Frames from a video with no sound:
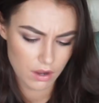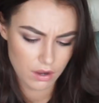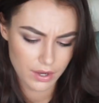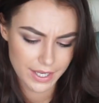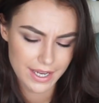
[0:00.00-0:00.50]

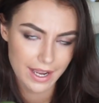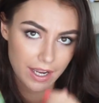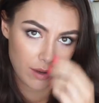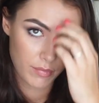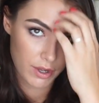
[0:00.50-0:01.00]
I
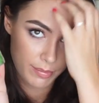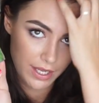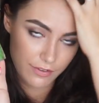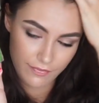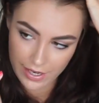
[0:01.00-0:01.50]
am a
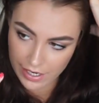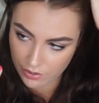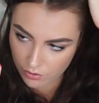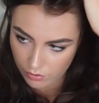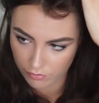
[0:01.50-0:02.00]
big
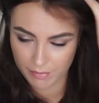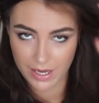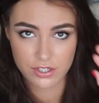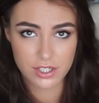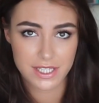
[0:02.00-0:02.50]
fan of
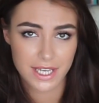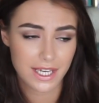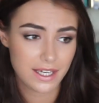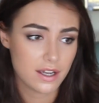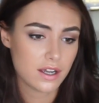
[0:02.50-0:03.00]
matcha
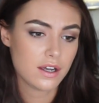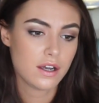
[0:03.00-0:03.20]
tea.